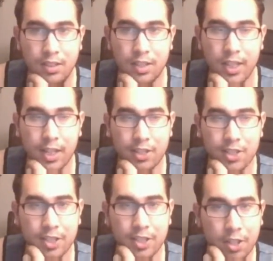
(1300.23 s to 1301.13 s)
Like I
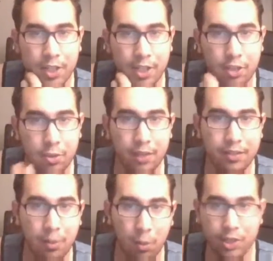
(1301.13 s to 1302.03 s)
said, though, they can do
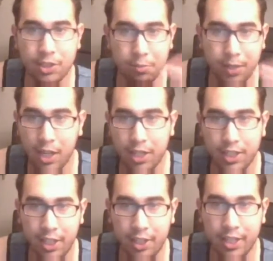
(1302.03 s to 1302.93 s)
whatever they want to me on
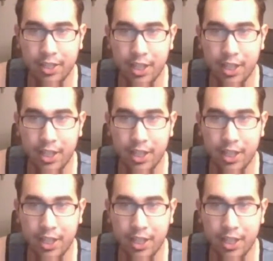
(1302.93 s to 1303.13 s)
the internet.